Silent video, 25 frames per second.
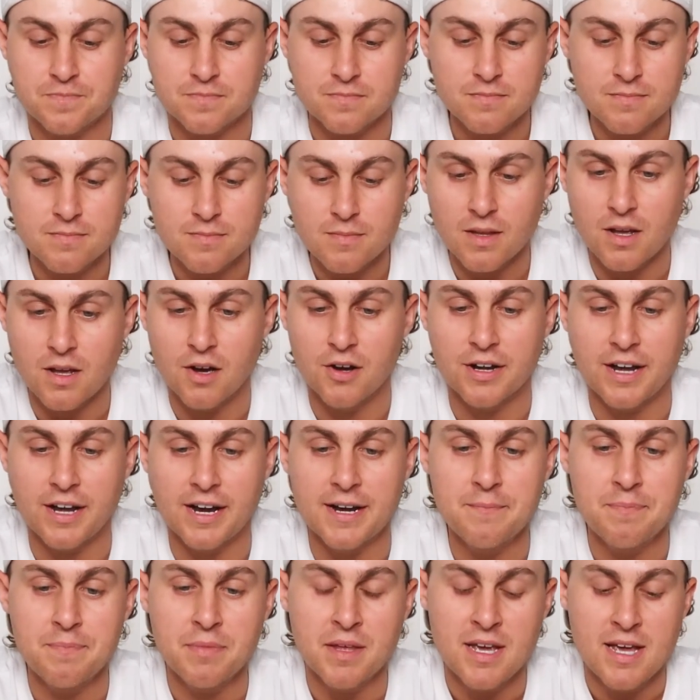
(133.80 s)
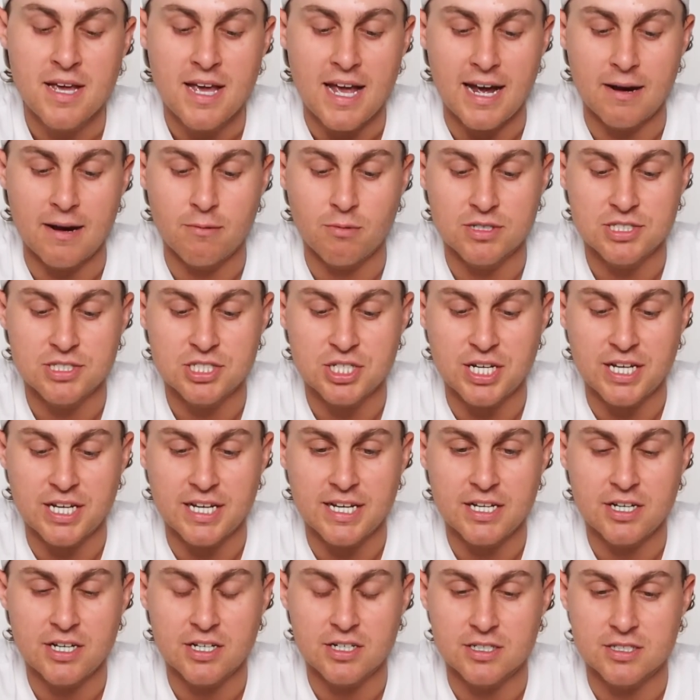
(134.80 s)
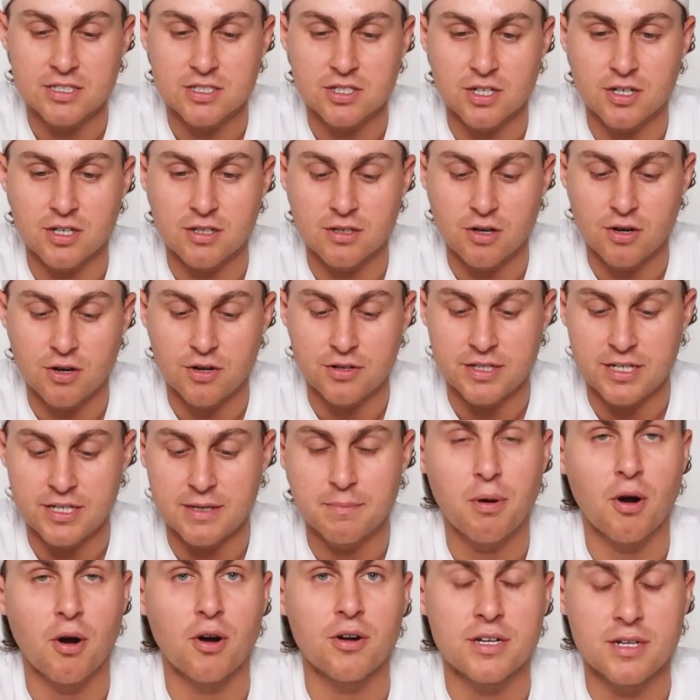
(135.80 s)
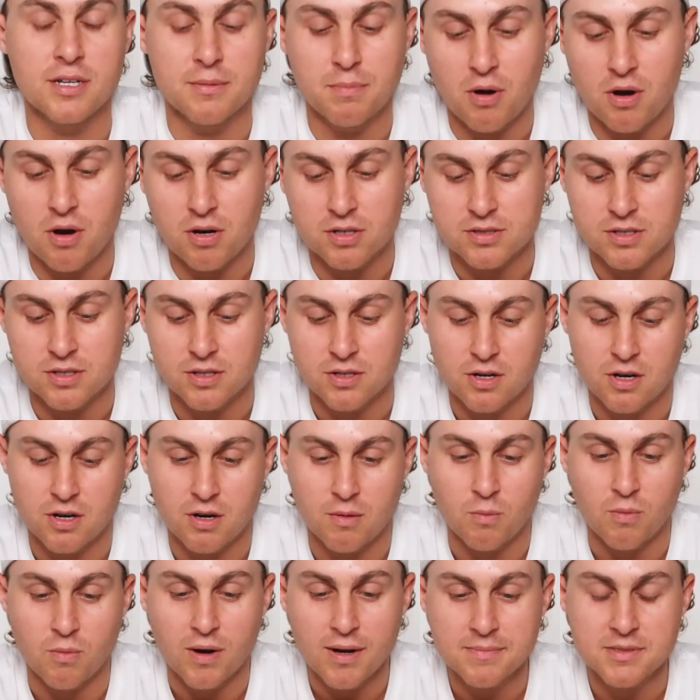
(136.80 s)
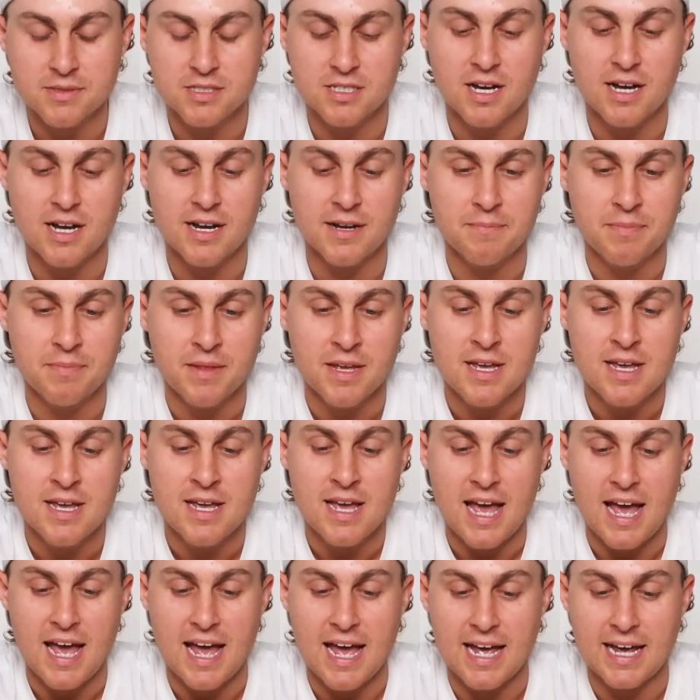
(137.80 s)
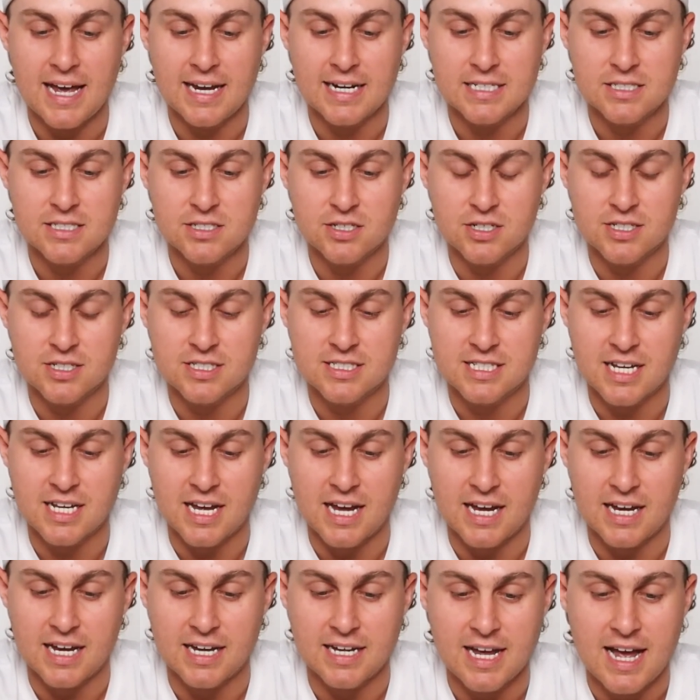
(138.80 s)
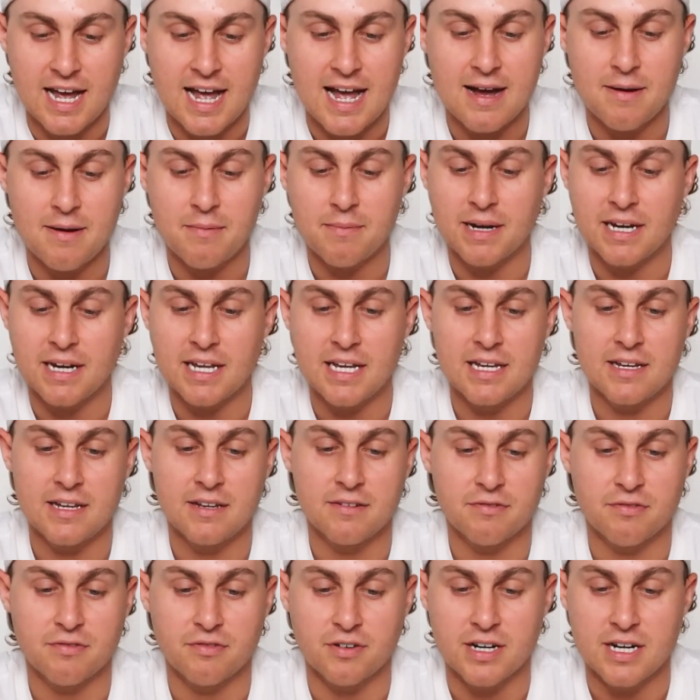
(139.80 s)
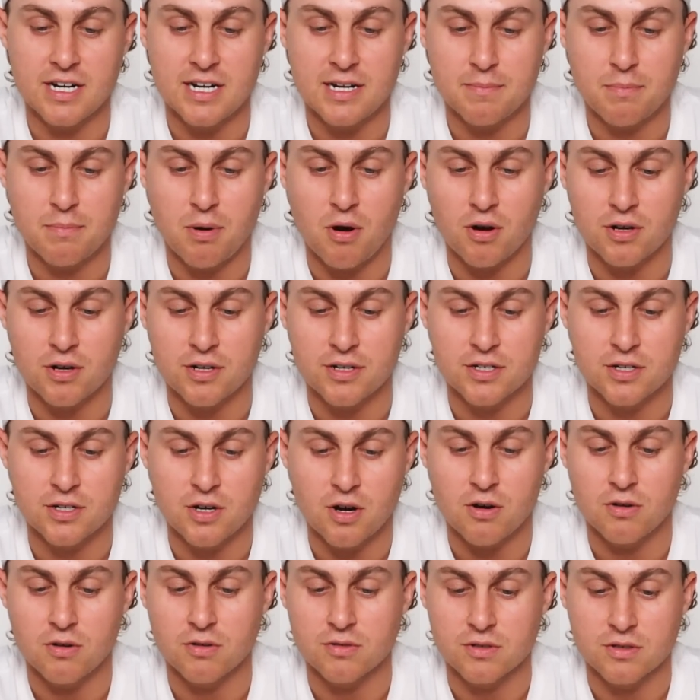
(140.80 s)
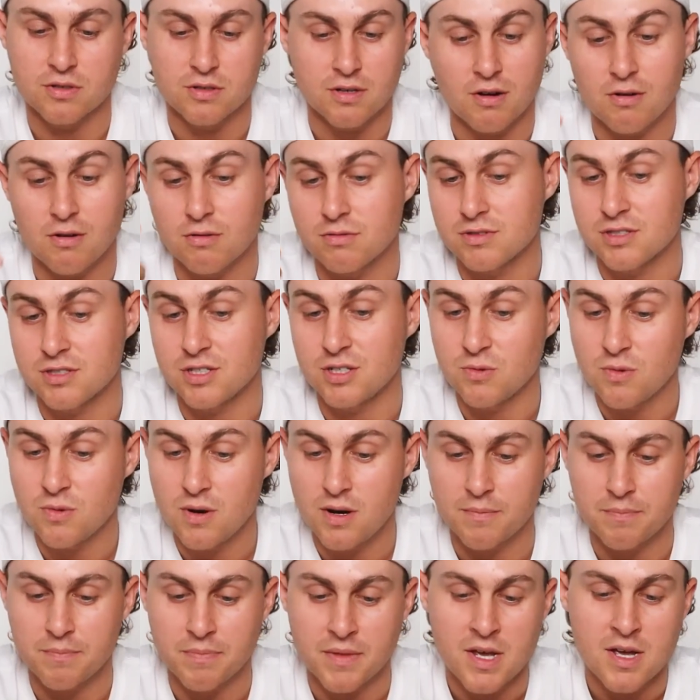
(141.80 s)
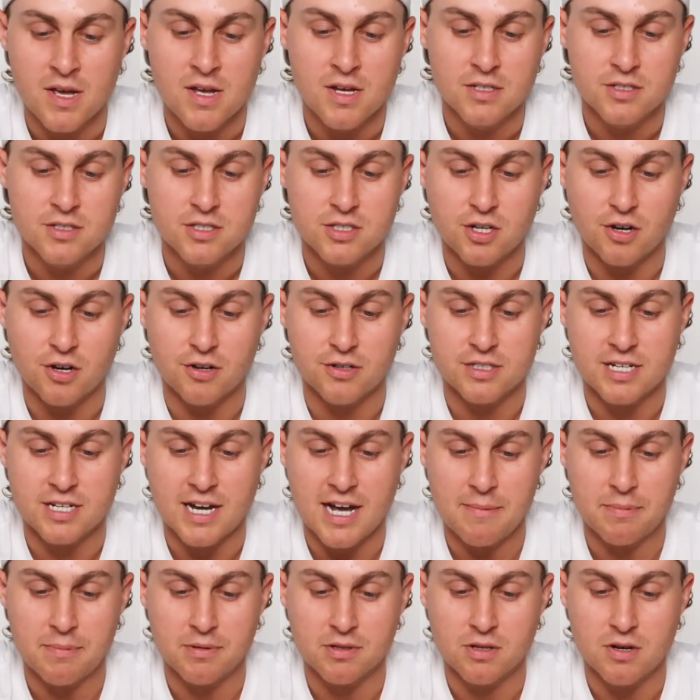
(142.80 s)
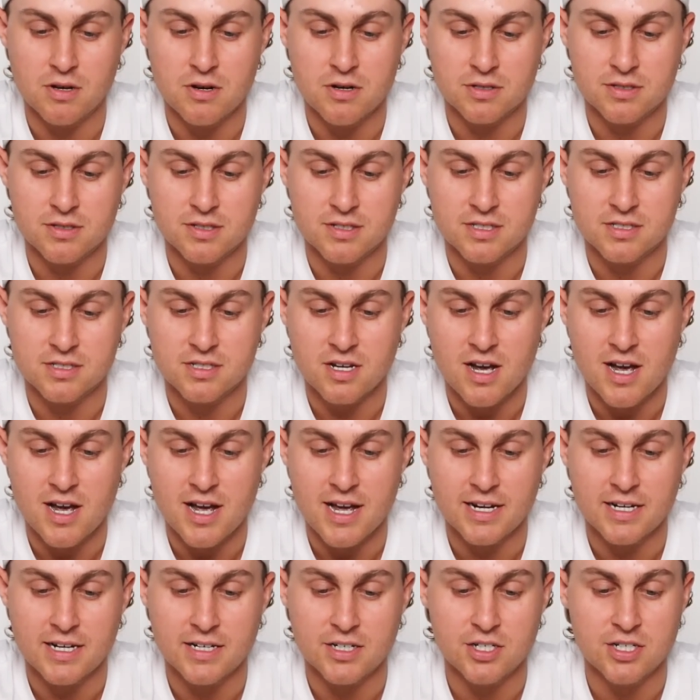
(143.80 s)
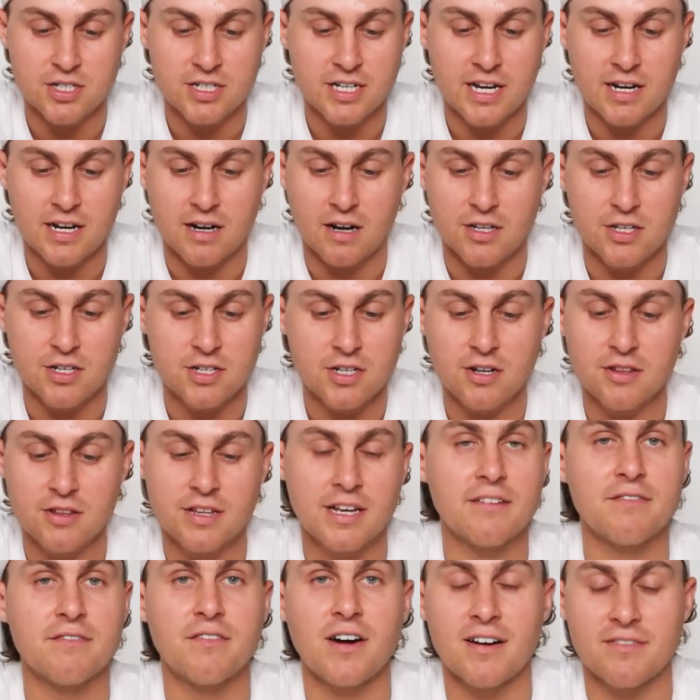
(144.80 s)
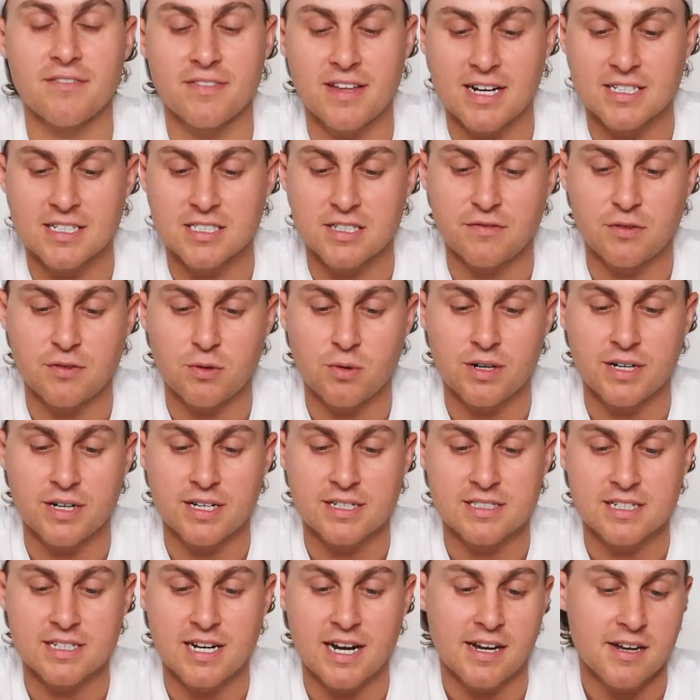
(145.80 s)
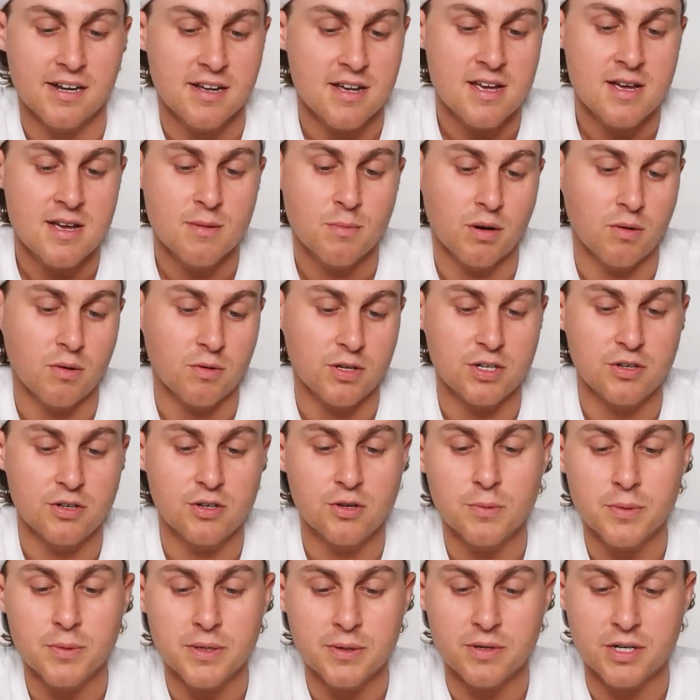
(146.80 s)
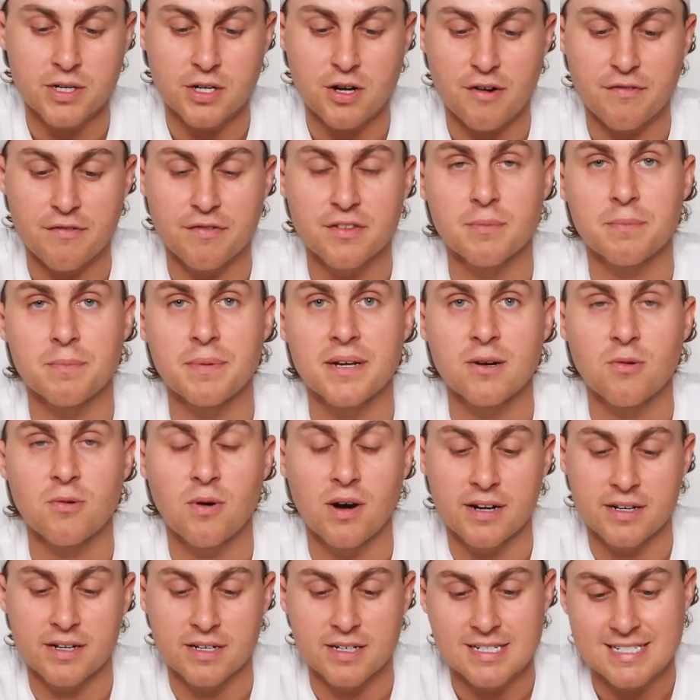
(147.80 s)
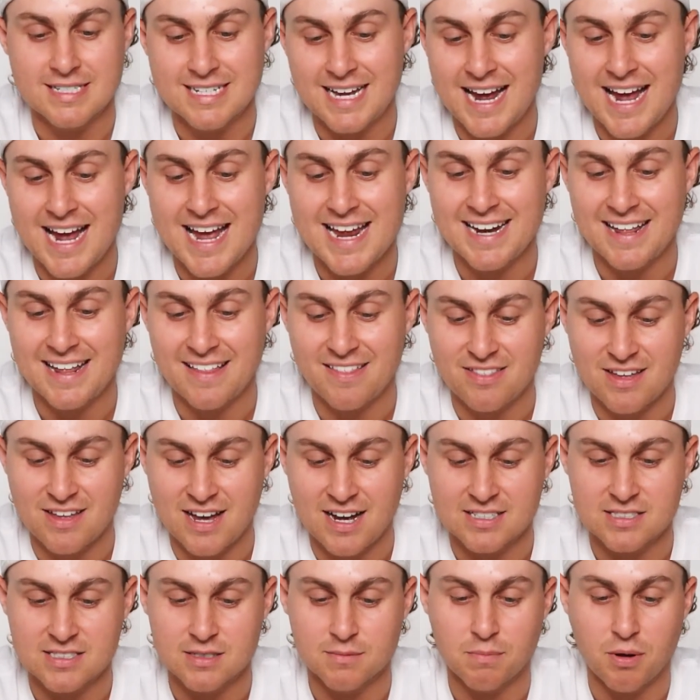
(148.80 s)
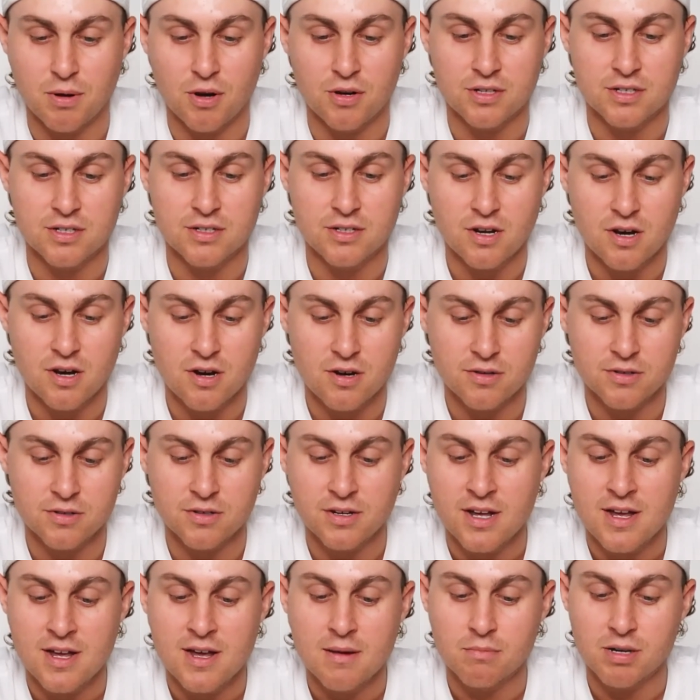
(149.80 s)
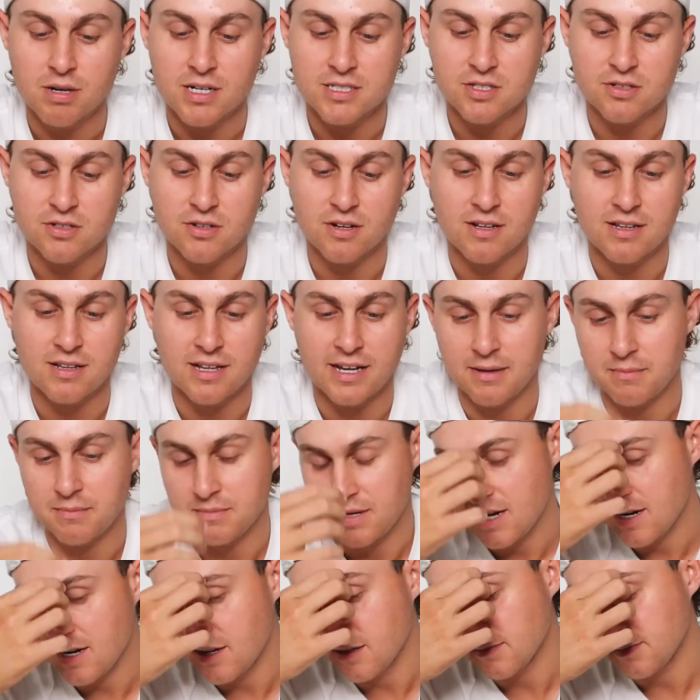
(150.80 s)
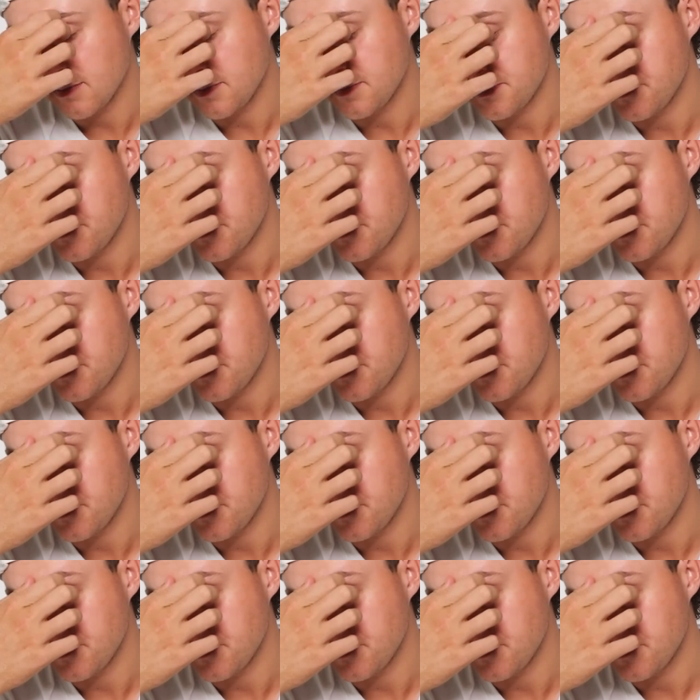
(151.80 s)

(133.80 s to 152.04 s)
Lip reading: Okay, and once you're here, it's going to load the Free Pokegold website, and it's going to say, how many free pocket gold do you want? Just go tap along to the side. You can only get 5,000 if you want here today, but you normally want to go for the big one, 10,000 Pokegold. Press on claim now.